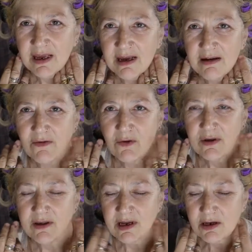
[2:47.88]

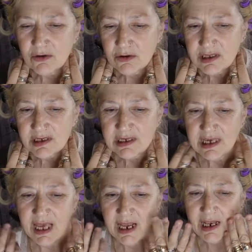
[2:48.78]
always had good
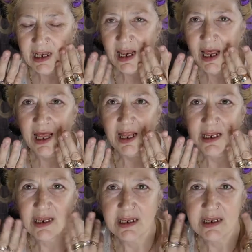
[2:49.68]
skin
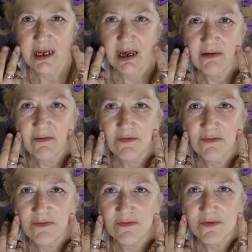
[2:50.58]
and
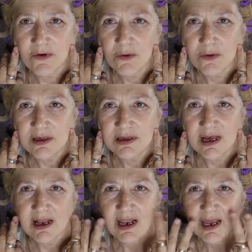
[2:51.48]
I've always
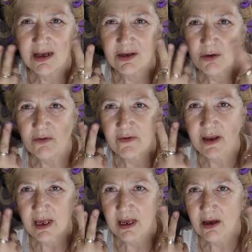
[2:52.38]
had like sort of
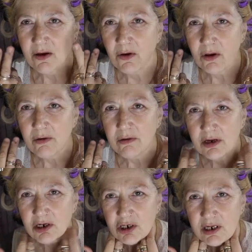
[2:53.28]
like colour in my
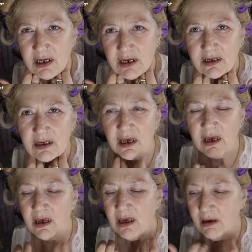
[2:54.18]
cheeks.
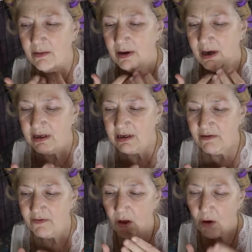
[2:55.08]
But as I've
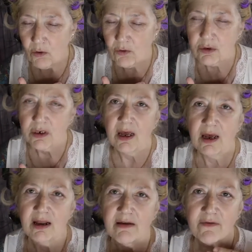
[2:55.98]
got older
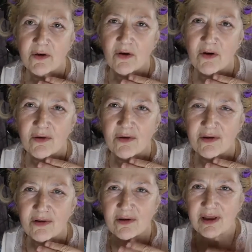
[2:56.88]
and I've got
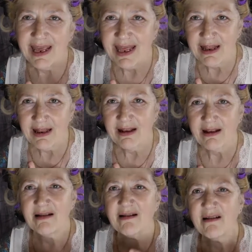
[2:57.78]

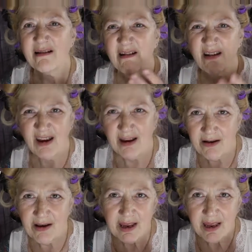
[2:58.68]
ill, you know,
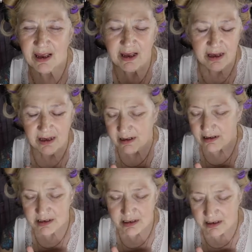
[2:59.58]
like
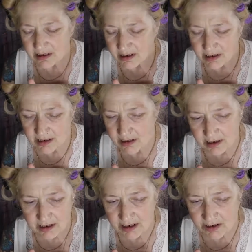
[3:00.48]
it's
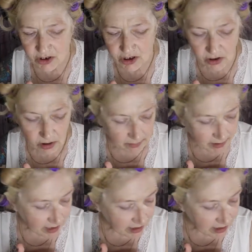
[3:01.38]
just gone by the